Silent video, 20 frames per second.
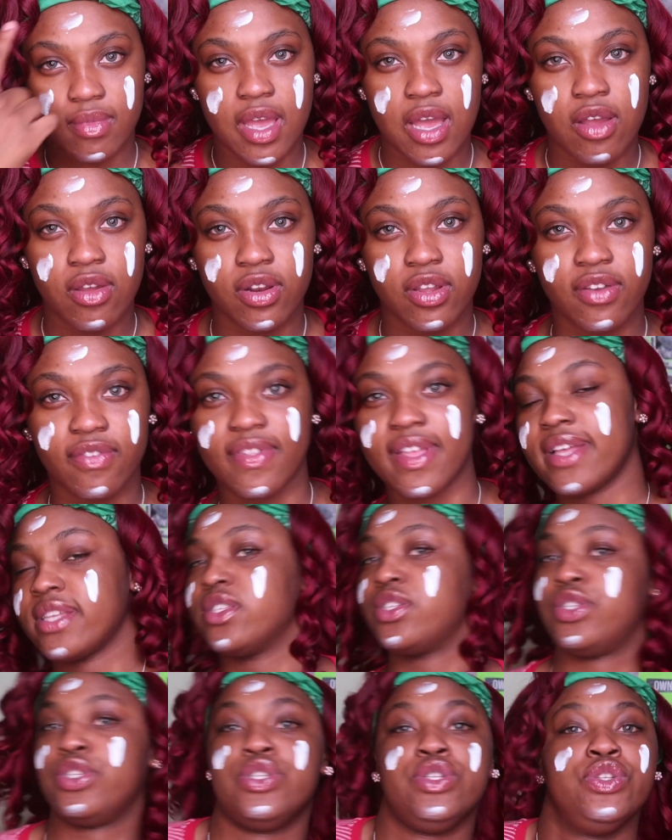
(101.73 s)
I don't know if
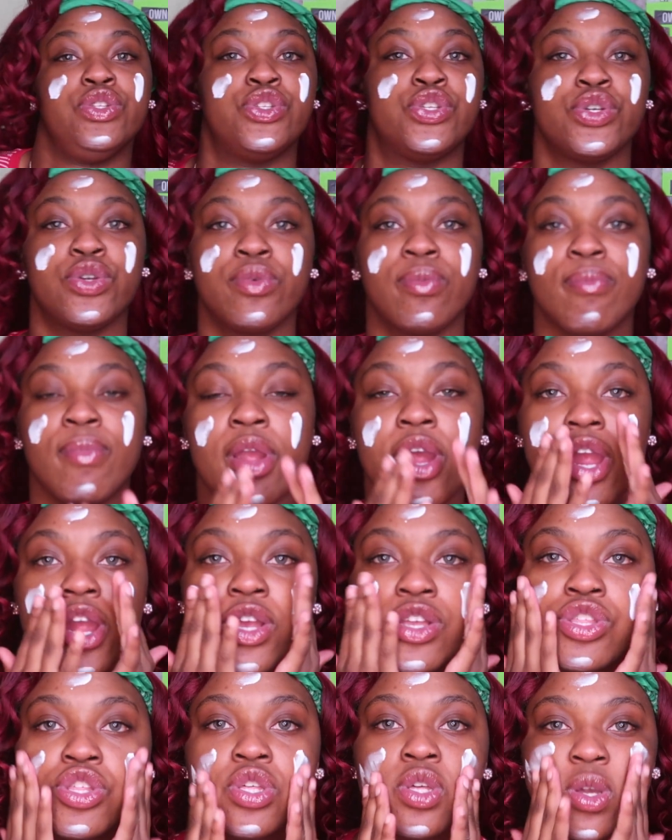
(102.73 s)
that's too
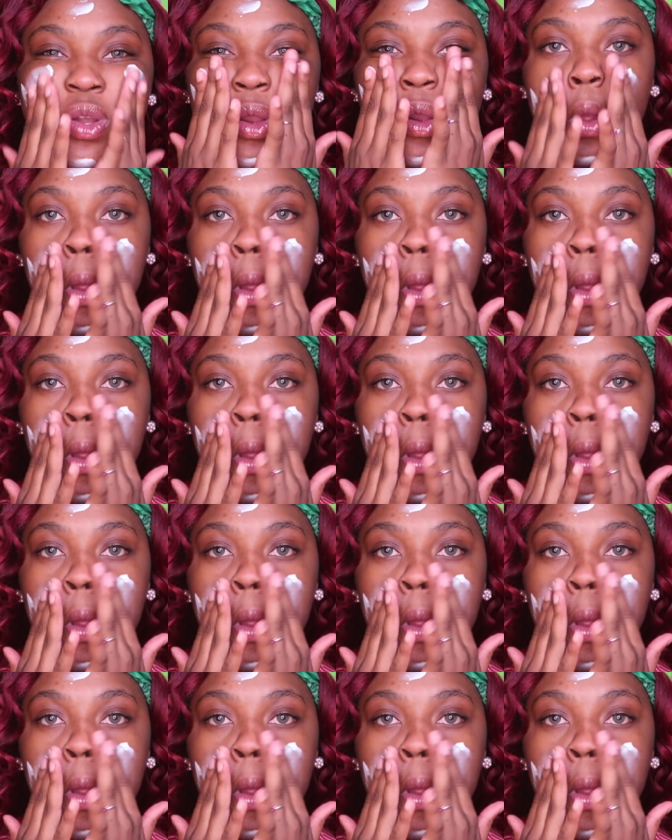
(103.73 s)
much.